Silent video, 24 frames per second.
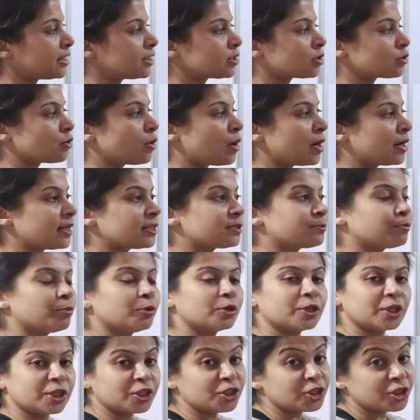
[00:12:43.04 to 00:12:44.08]
is called as
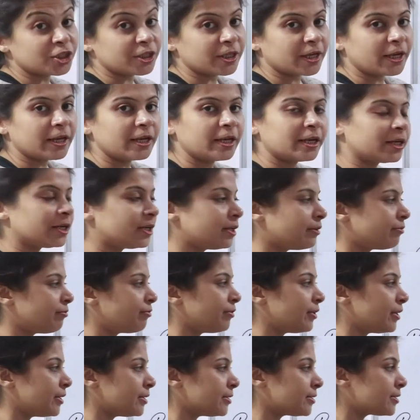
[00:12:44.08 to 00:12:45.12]
potential
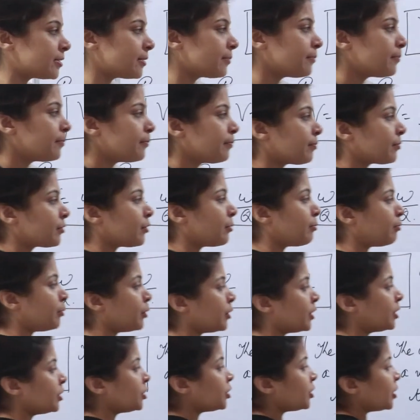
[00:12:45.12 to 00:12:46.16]
difference. The
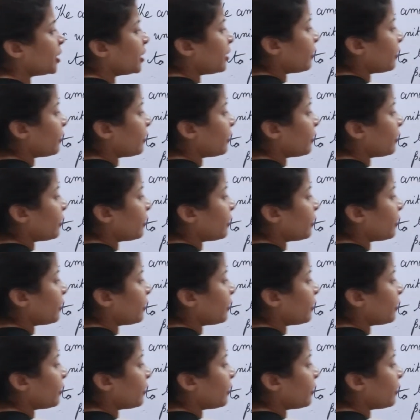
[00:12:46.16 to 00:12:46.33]
potential